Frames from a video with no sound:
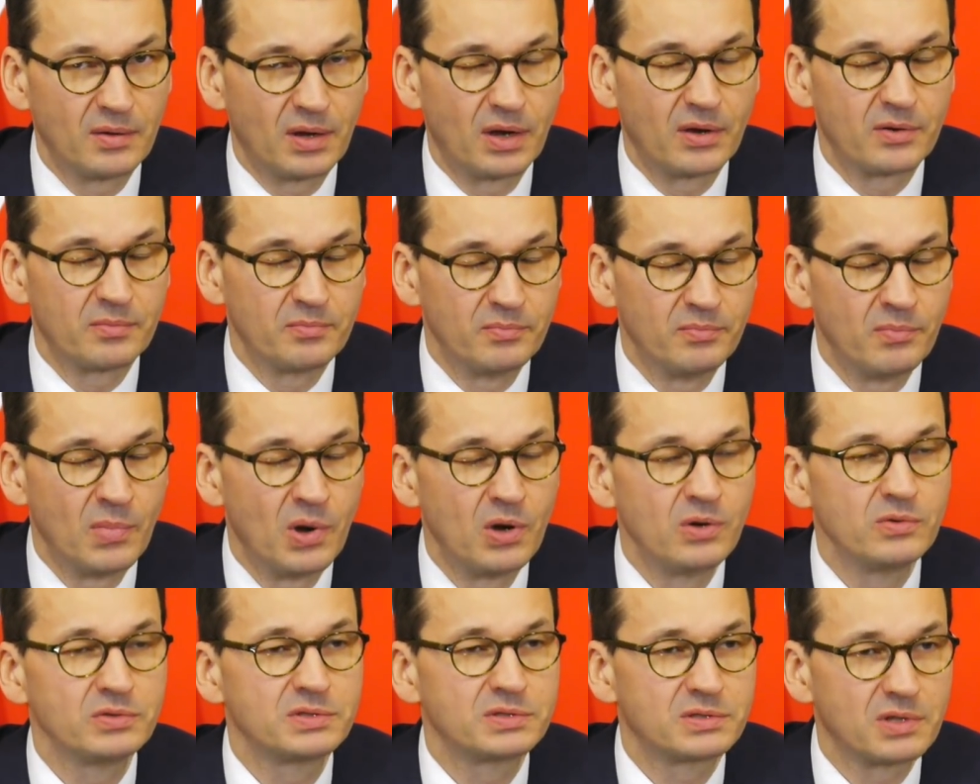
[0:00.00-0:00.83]
or
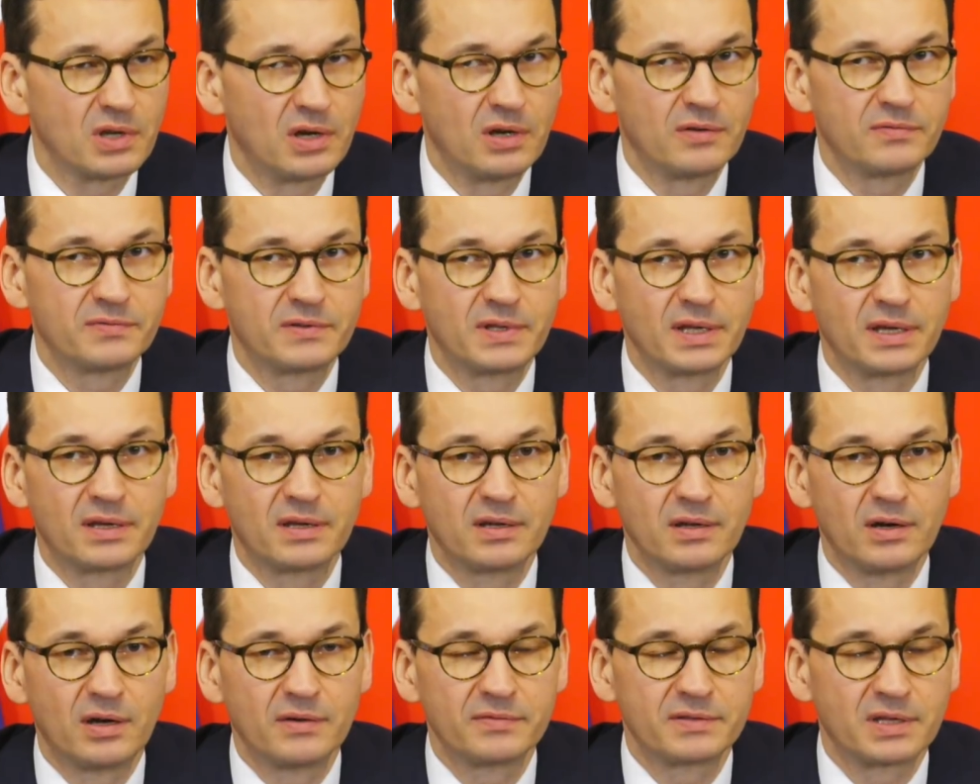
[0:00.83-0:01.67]
most of
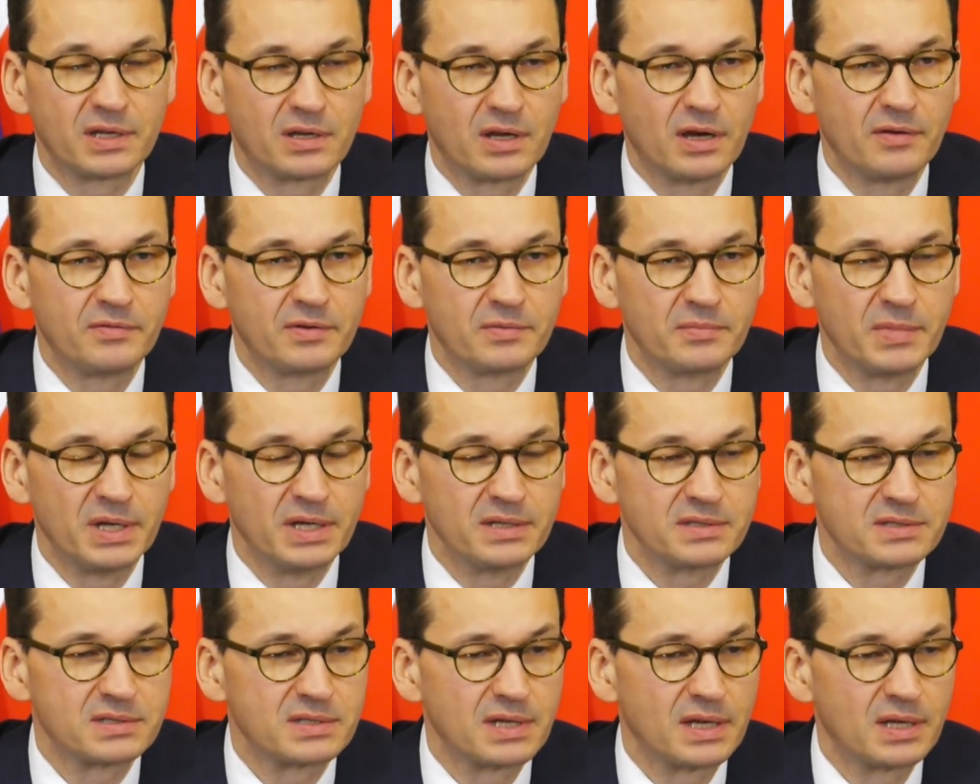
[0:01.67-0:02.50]
the
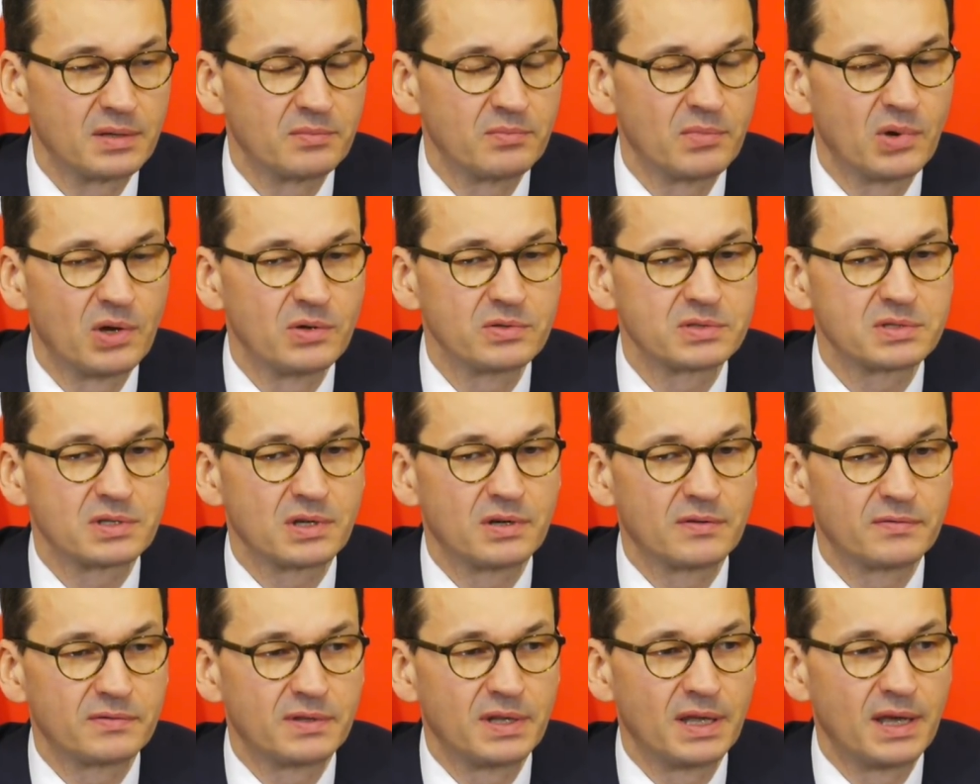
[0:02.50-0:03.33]
governments and most
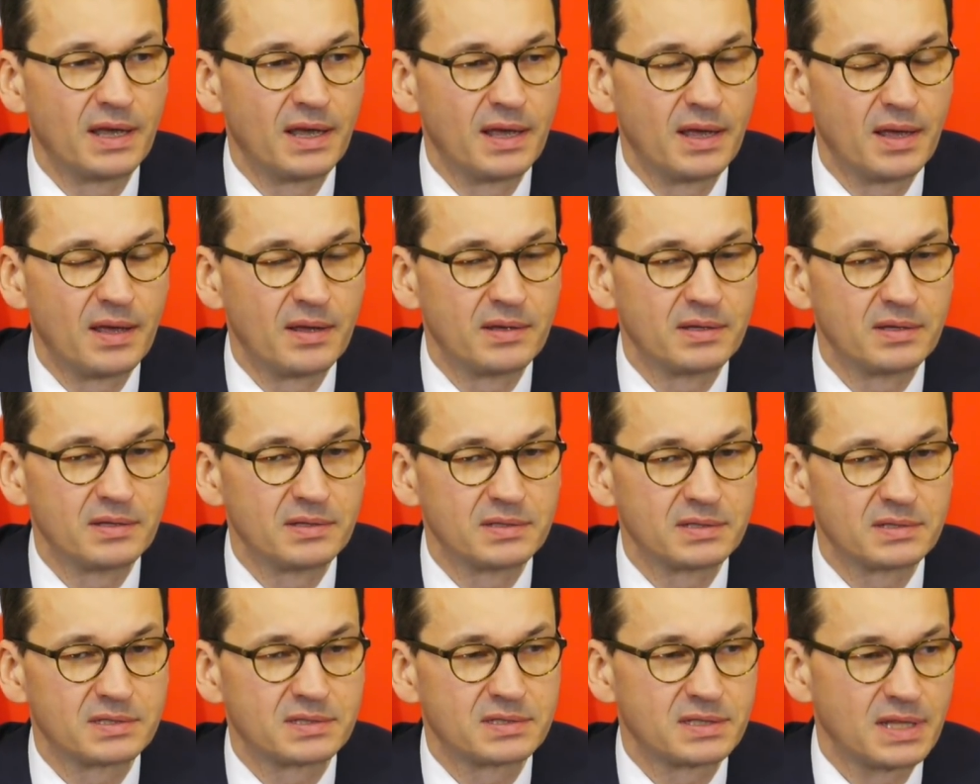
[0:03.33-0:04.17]
of the
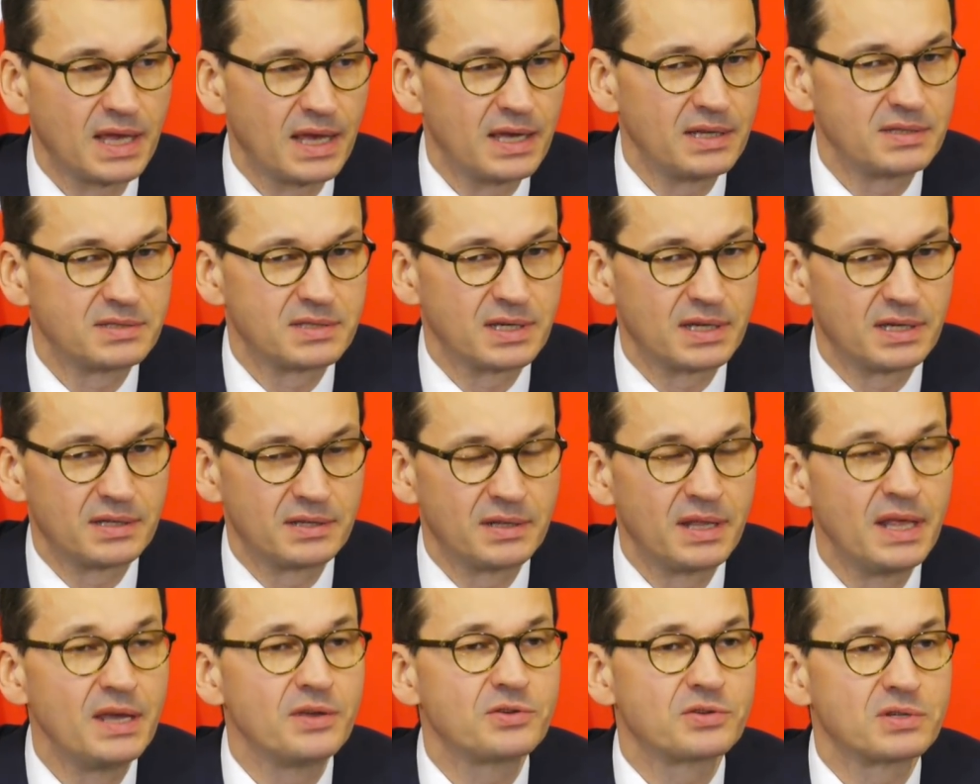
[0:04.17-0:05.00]
states
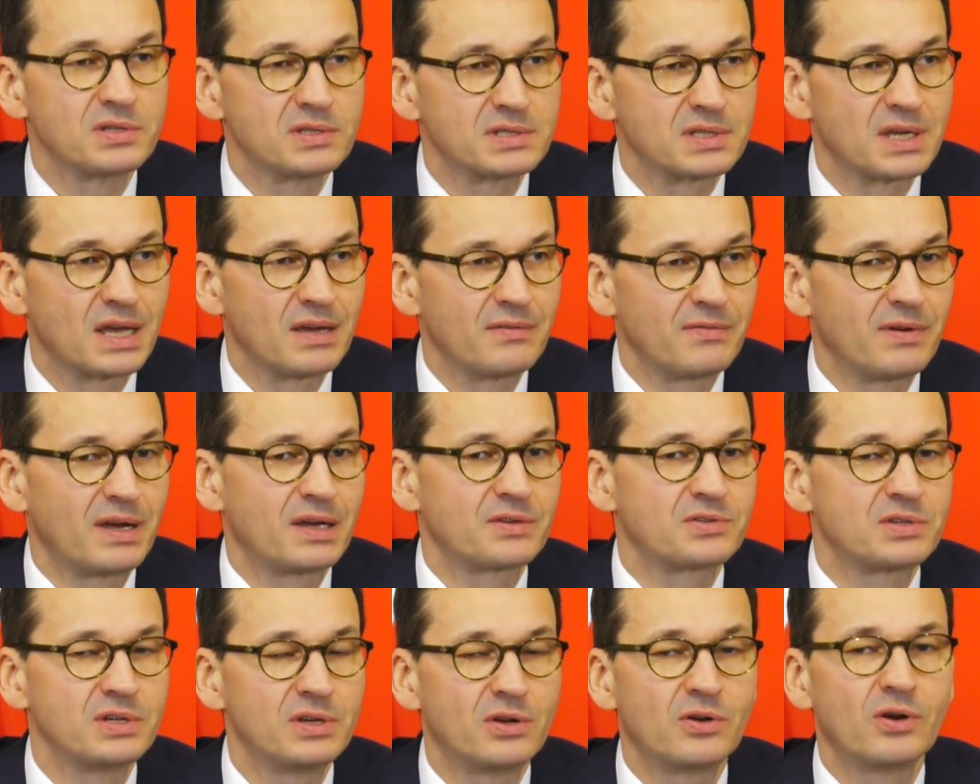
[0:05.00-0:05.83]
and nations have
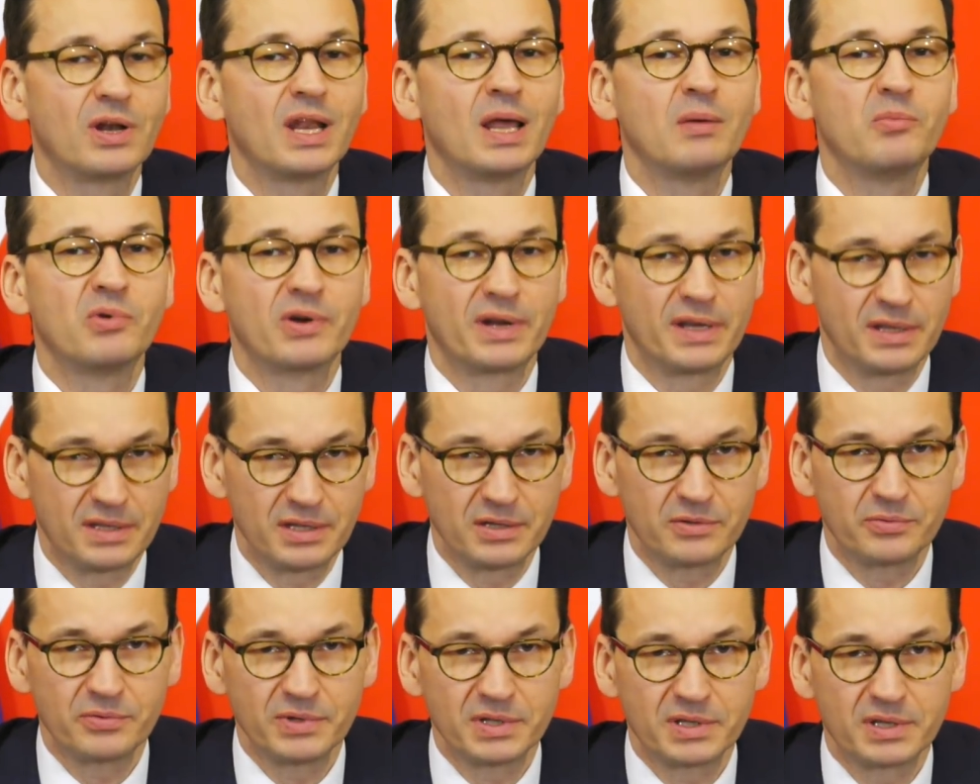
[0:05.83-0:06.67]
actually
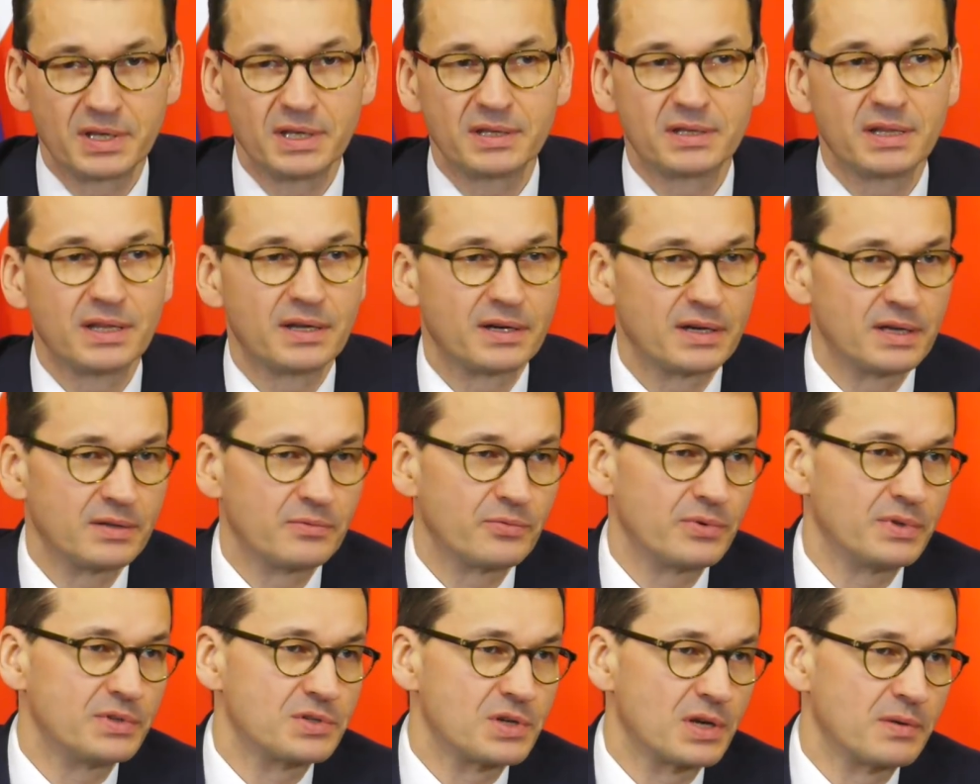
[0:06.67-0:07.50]
collaborated with Hitler
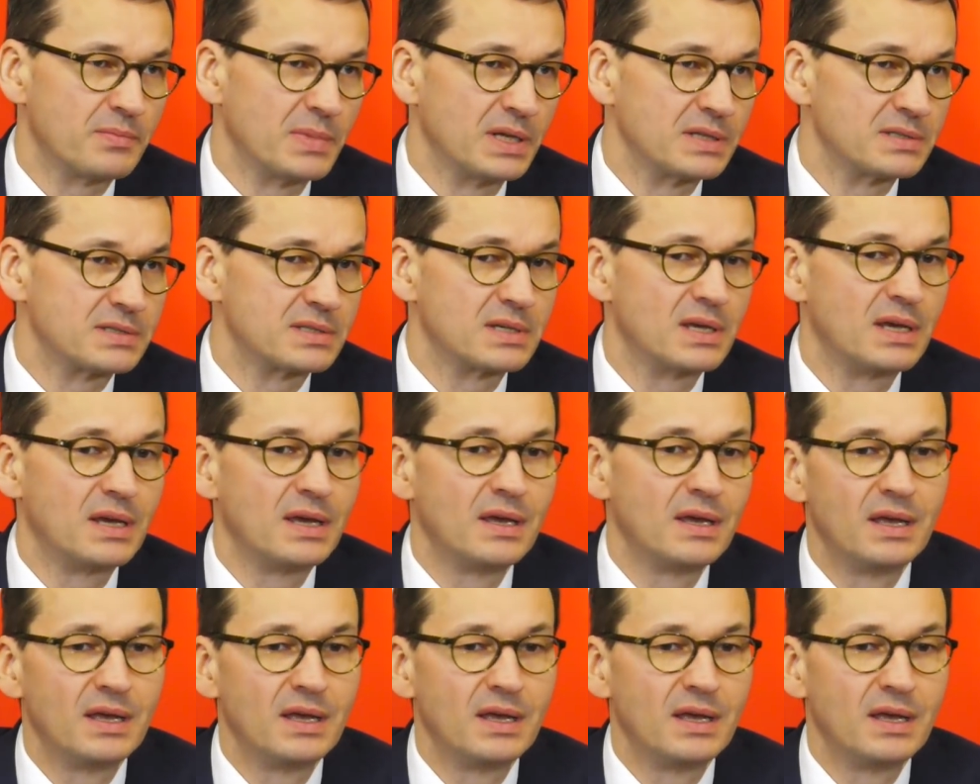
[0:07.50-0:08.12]
and with Germans,